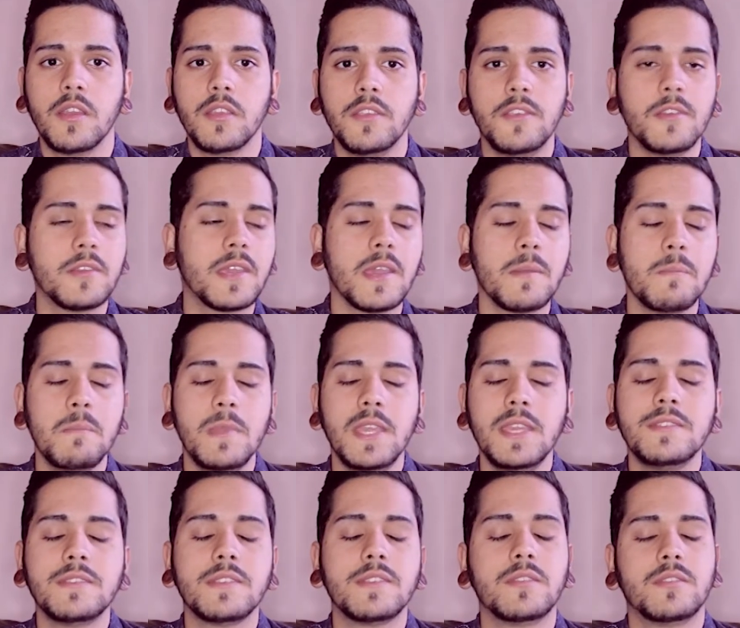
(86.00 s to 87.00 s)
you can
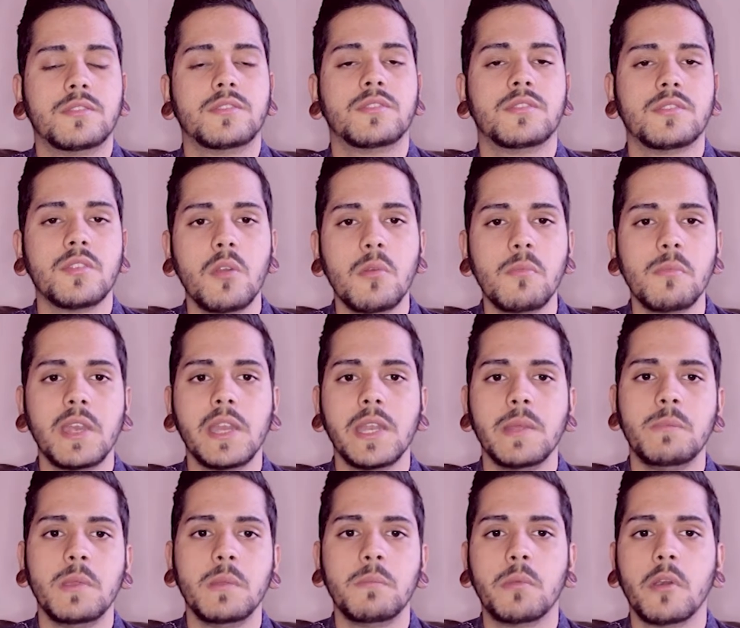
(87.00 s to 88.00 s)
meet so
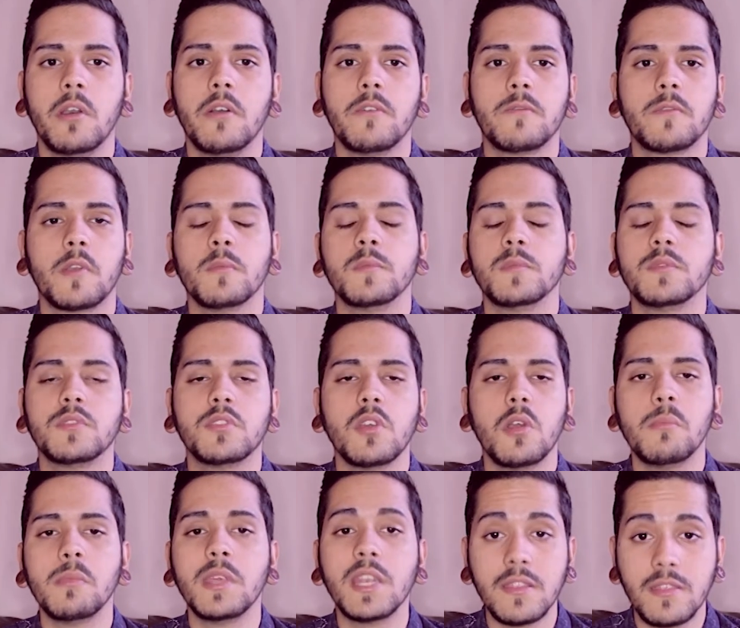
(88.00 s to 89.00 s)
many people from
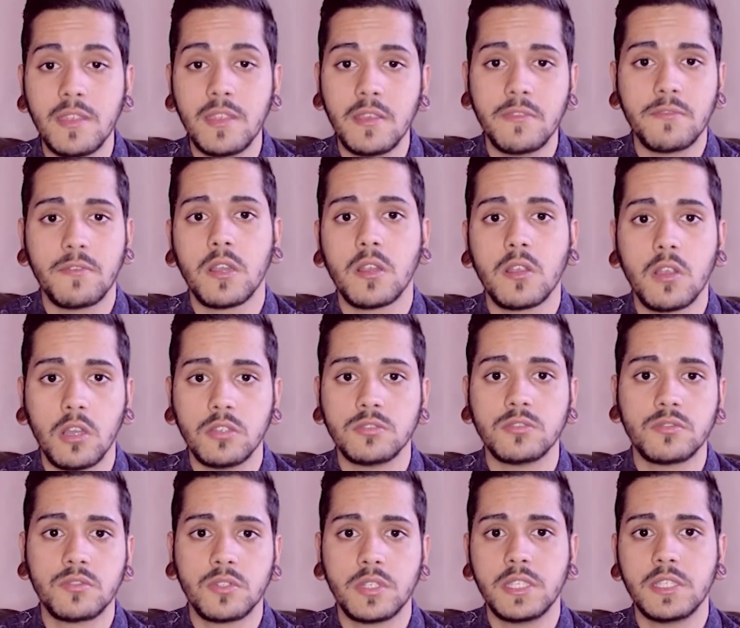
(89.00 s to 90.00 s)
so many different
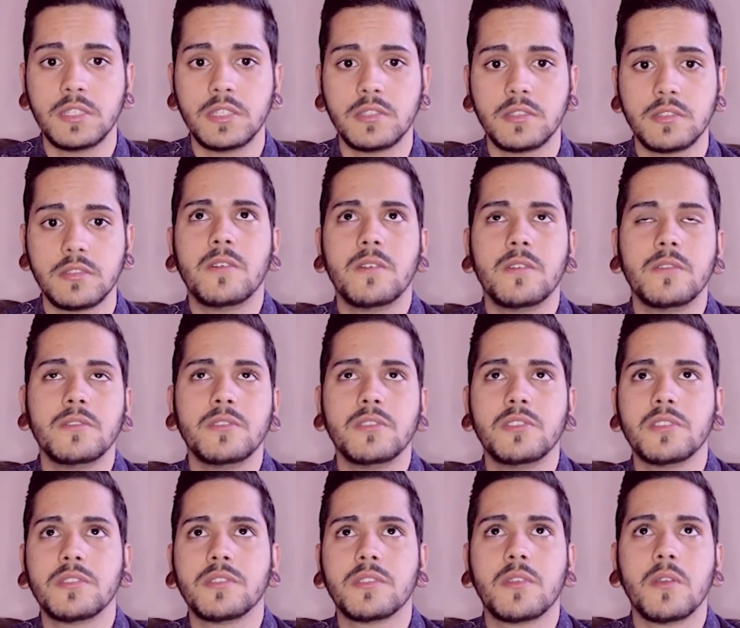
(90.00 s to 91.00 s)
countries. You
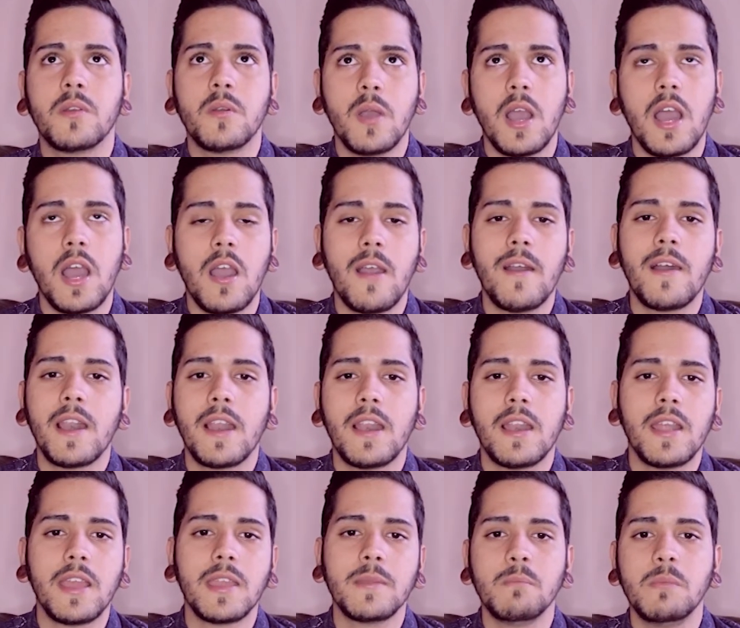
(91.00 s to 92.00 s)
just go out
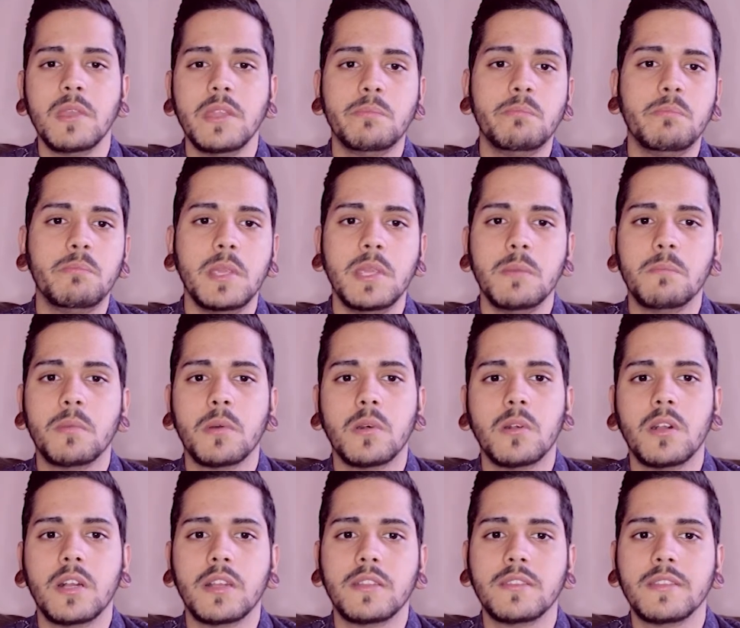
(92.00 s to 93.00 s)
and like meet
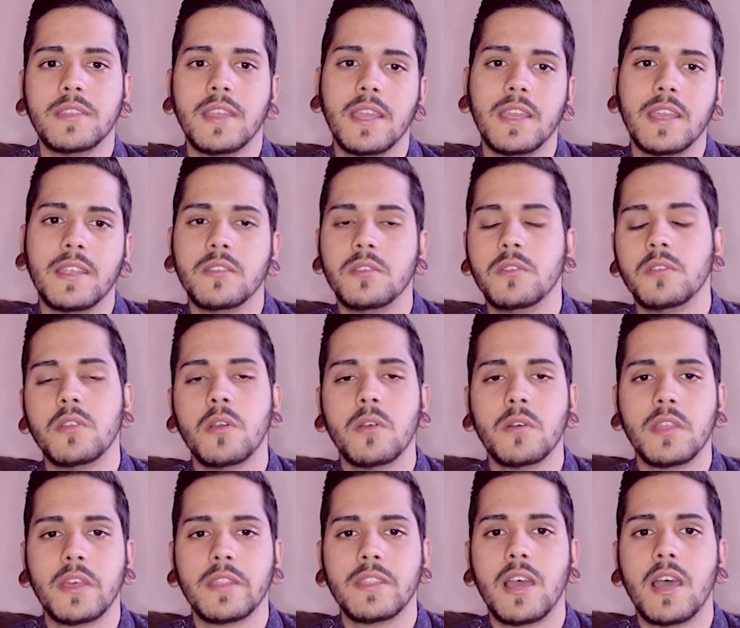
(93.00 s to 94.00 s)
people, and then you
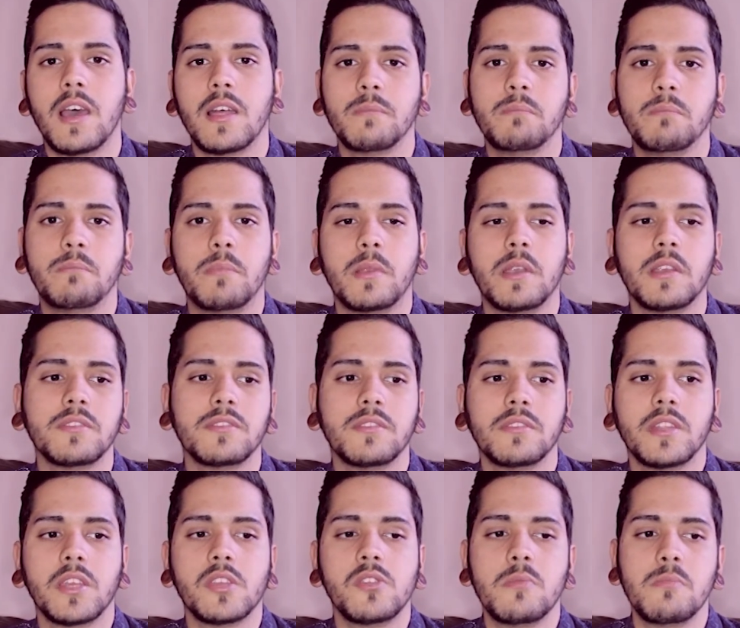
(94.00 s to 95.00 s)
know that that
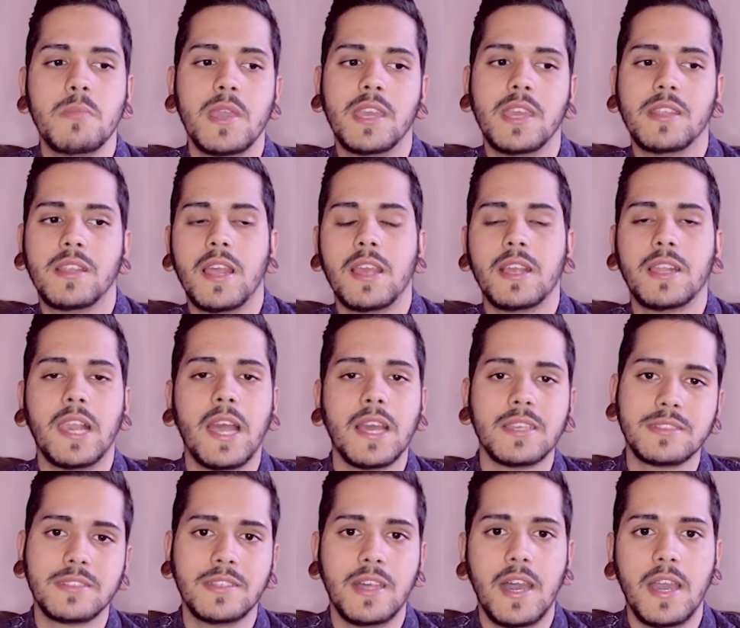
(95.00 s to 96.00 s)
person that you met like
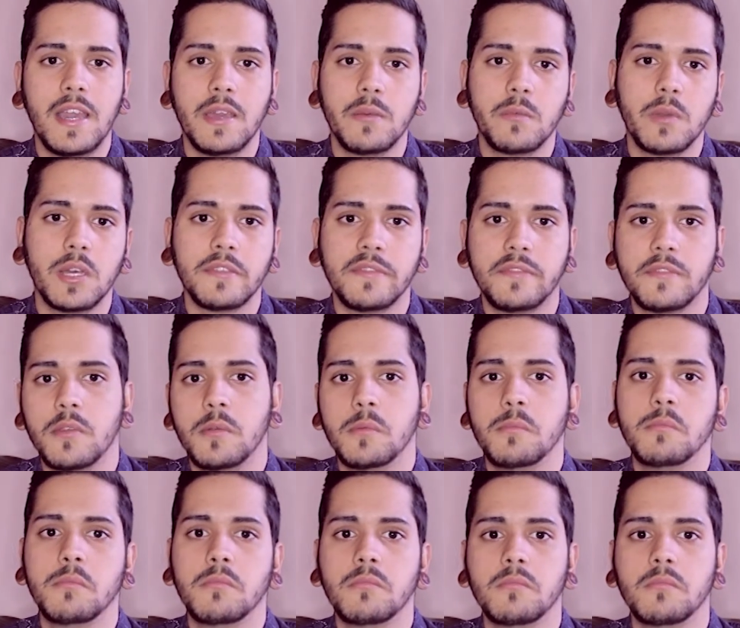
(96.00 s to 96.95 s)
last night was from,